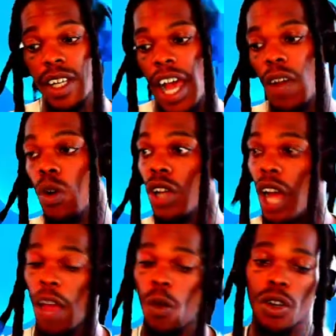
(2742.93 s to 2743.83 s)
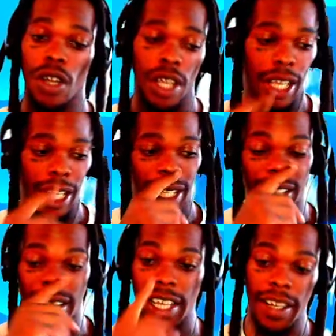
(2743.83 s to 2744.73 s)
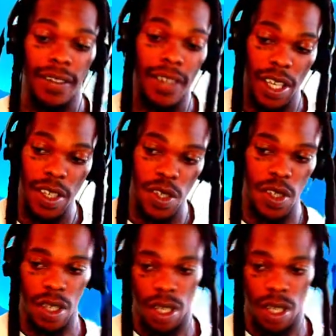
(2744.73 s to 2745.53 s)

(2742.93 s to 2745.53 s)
I wanna get this